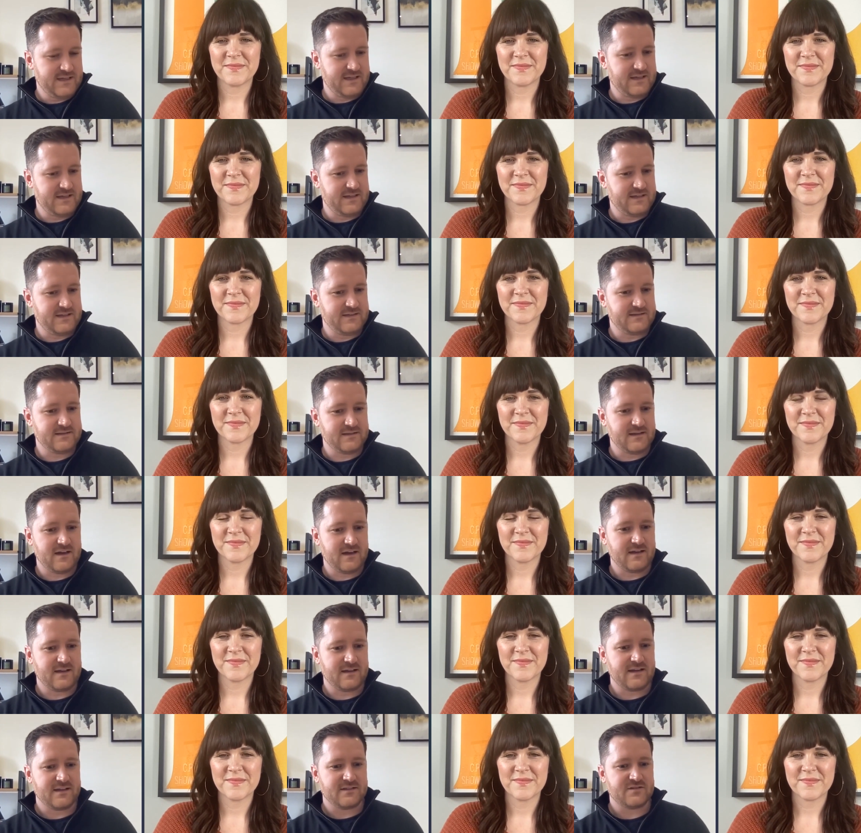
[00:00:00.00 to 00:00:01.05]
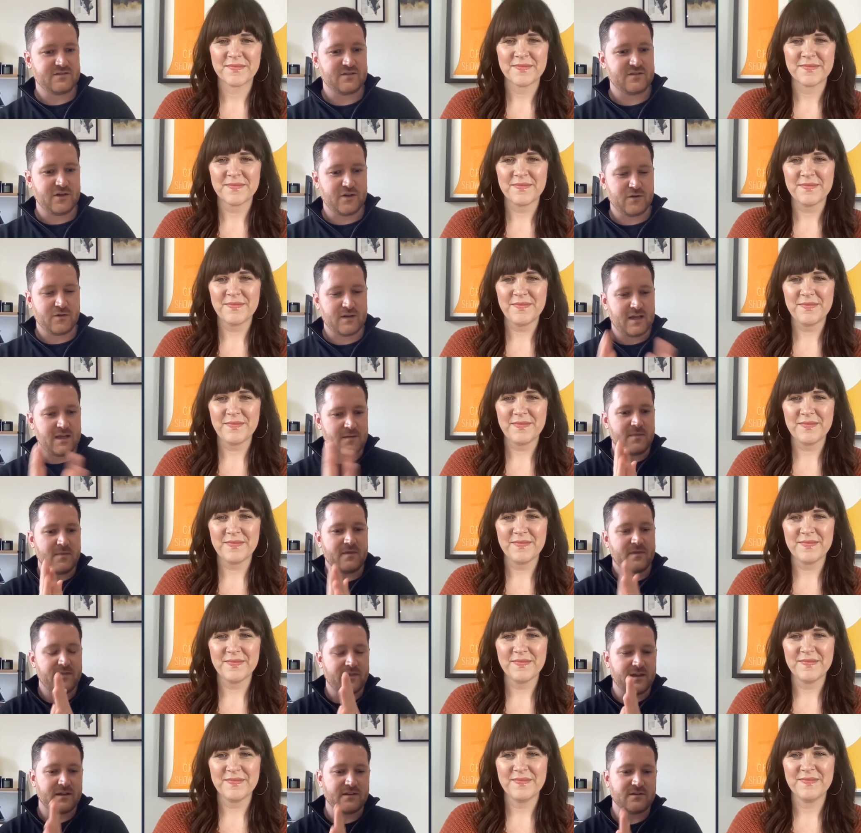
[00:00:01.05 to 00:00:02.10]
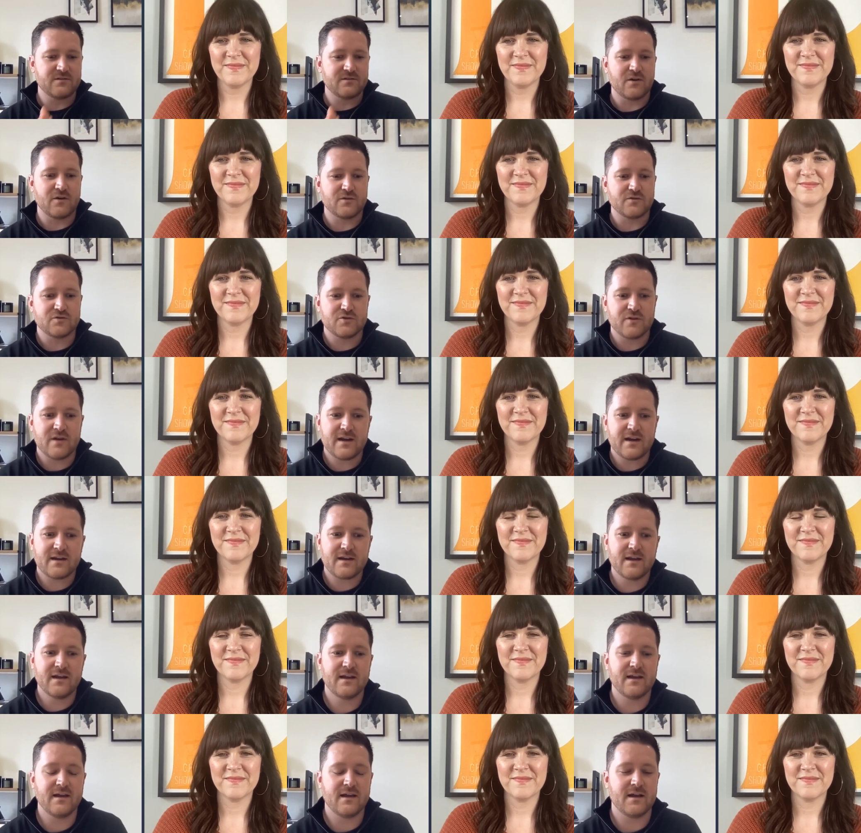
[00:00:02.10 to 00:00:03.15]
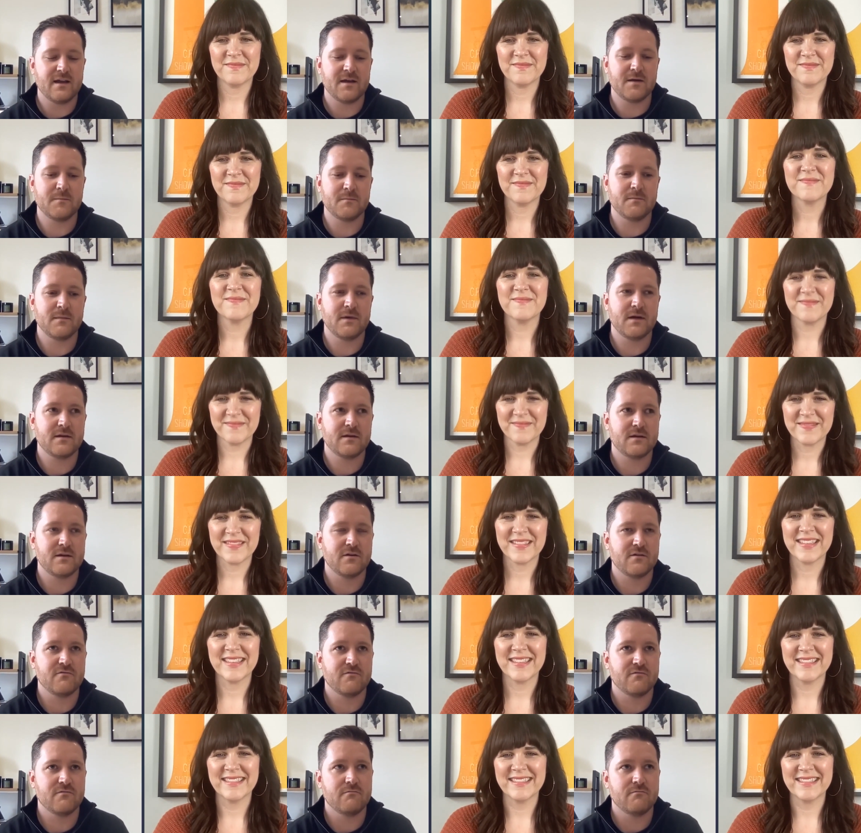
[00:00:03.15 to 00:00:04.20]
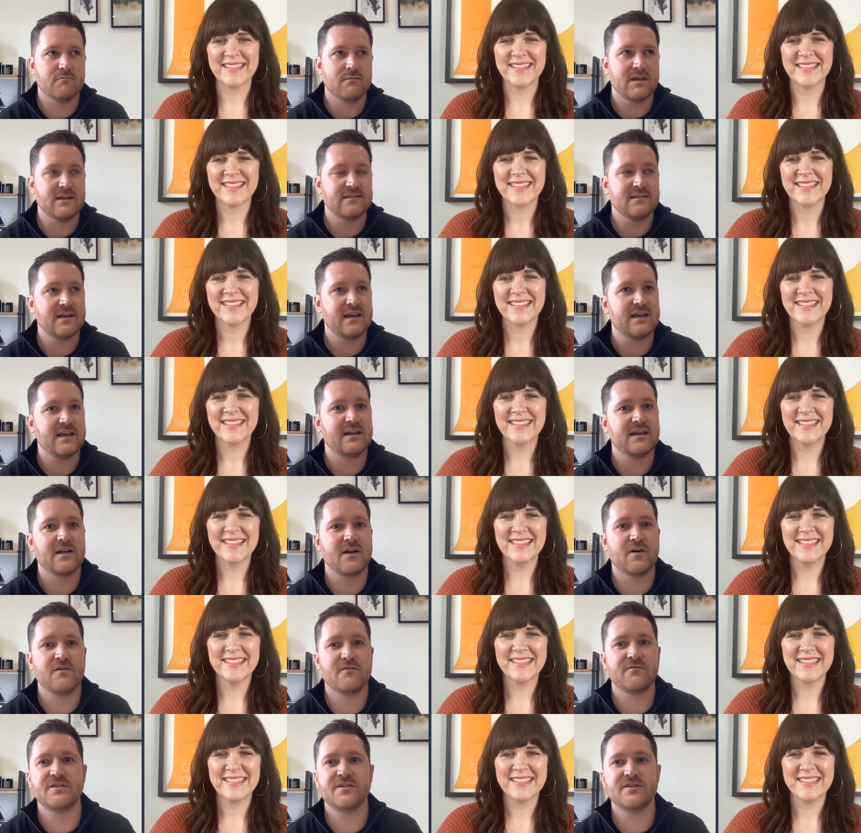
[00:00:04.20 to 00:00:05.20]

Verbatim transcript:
Speaker 1: is, I guess, you know, keeping things on track. Um, you know, maintaining our